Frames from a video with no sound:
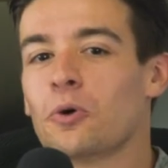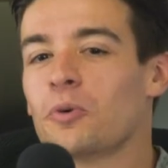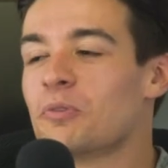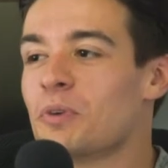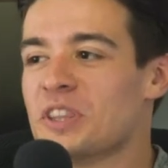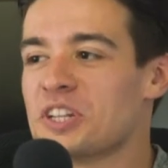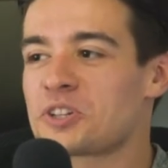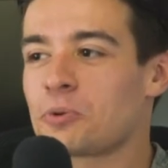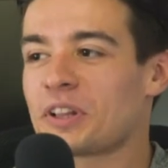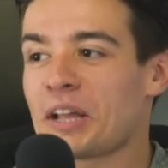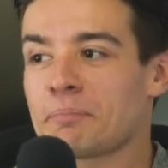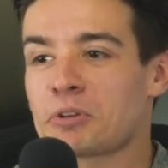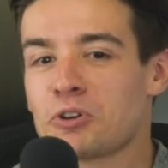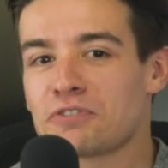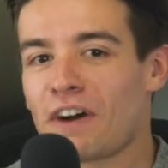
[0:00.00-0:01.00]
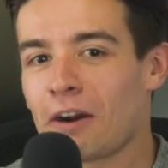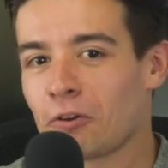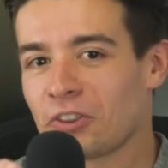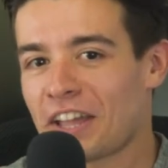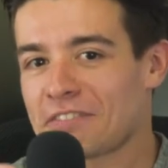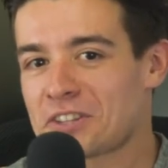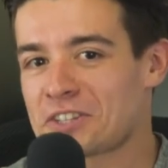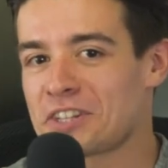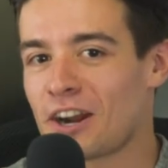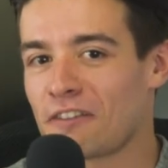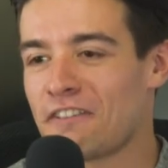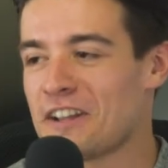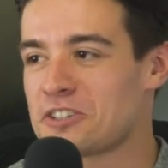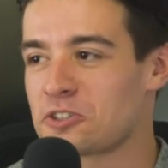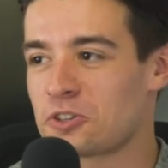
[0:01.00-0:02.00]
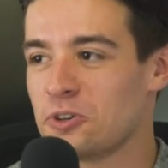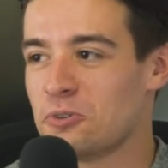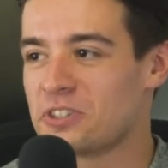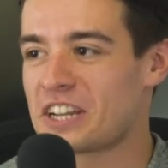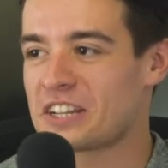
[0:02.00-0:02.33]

so when this clip goes viral, they have to see our faces too.